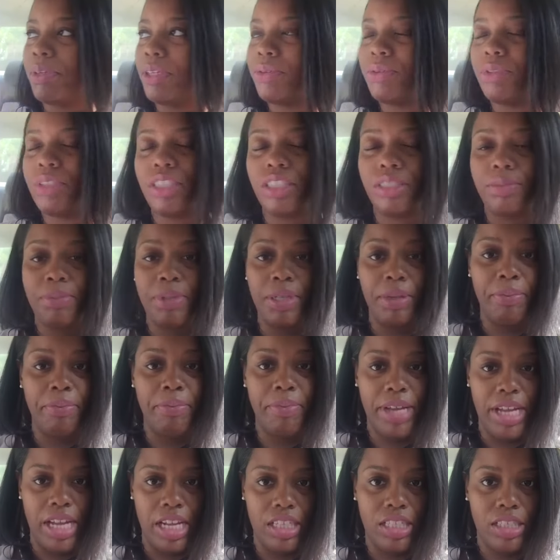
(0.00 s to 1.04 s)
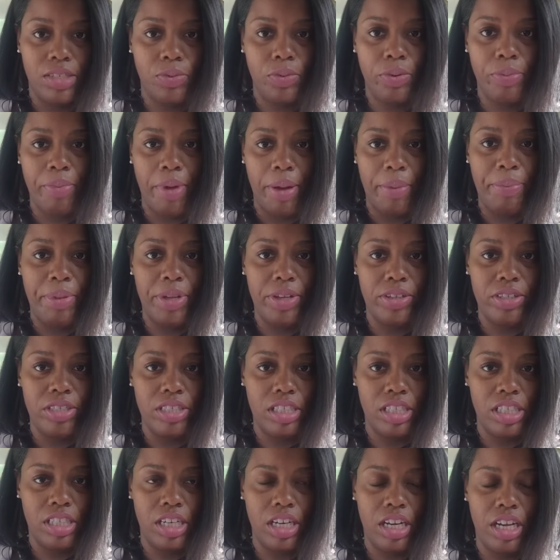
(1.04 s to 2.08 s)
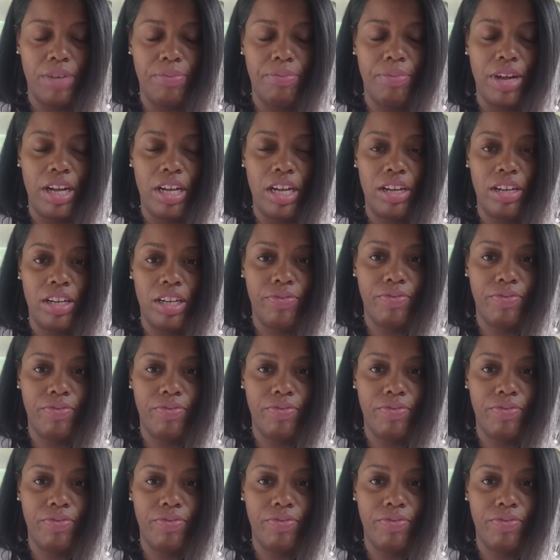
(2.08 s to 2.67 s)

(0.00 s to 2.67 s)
It would just be a mess with my pills and my